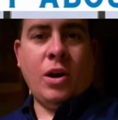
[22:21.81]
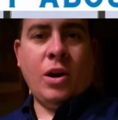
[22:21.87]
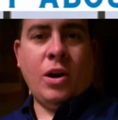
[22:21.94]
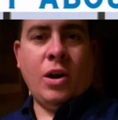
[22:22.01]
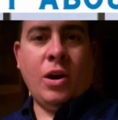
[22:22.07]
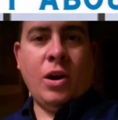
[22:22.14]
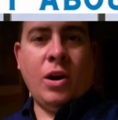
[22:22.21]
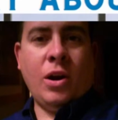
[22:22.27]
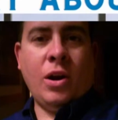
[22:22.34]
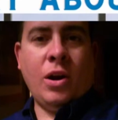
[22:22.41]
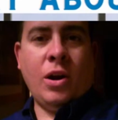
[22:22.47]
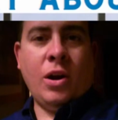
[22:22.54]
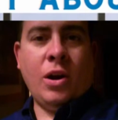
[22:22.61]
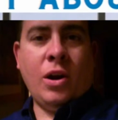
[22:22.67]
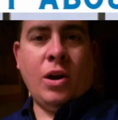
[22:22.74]

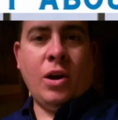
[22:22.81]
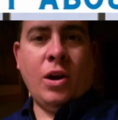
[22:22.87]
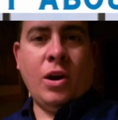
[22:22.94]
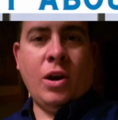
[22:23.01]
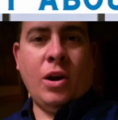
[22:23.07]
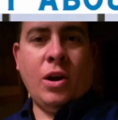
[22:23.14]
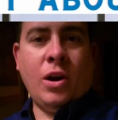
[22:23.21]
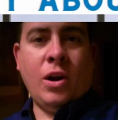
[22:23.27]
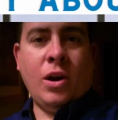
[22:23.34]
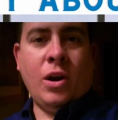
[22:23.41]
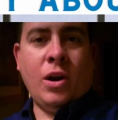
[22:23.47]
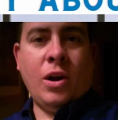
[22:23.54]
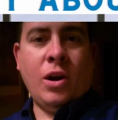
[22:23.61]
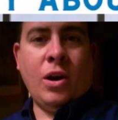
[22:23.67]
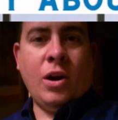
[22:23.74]

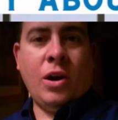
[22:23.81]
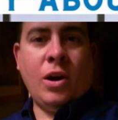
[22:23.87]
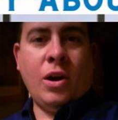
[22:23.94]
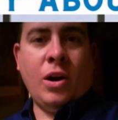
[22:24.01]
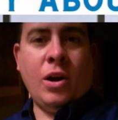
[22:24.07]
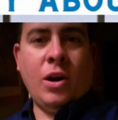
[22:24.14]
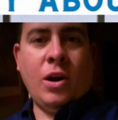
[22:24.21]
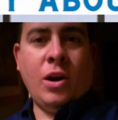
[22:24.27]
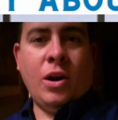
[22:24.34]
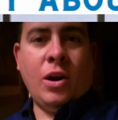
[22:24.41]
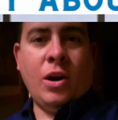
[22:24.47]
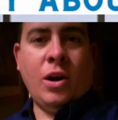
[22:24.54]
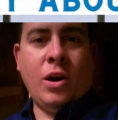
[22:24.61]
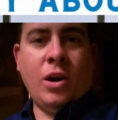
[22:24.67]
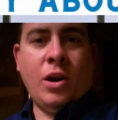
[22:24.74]

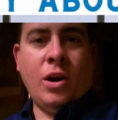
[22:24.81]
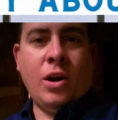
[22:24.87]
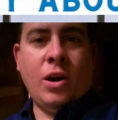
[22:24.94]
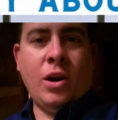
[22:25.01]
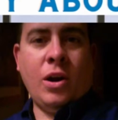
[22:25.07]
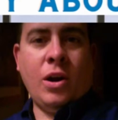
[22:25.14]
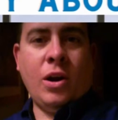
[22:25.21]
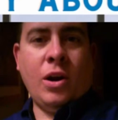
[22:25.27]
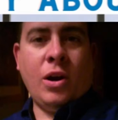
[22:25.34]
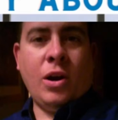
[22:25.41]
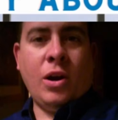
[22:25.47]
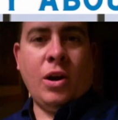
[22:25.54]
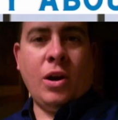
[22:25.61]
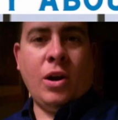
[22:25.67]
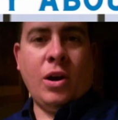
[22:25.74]

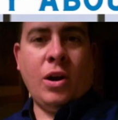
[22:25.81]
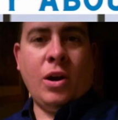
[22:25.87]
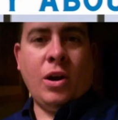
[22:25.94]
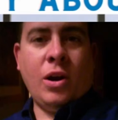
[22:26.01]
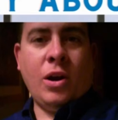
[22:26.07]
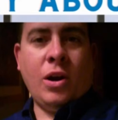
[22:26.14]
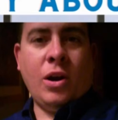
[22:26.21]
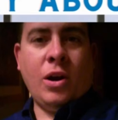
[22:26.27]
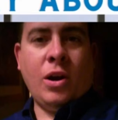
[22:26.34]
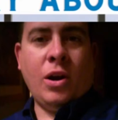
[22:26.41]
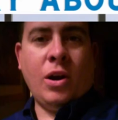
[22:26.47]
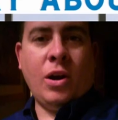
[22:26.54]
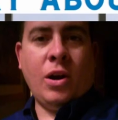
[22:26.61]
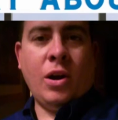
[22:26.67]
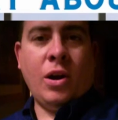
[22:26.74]

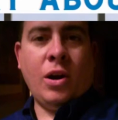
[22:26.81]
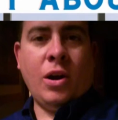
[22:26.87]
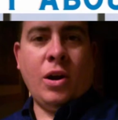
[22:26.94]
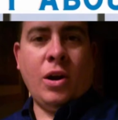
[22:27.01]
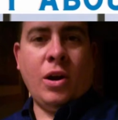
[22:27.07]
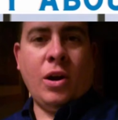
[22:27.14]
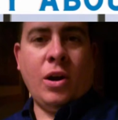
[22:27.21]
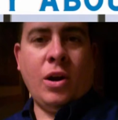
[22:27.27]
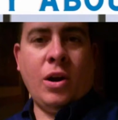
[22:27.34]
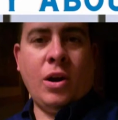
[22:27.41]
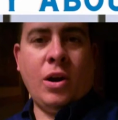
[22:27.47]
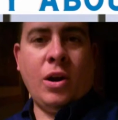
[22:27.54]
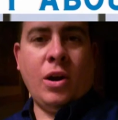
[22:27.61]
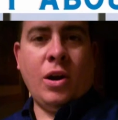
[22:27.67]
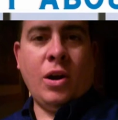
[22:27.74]

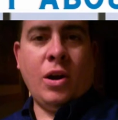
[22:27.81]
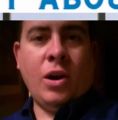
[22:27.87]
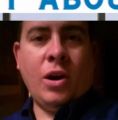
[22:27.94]
The person shown says nothing.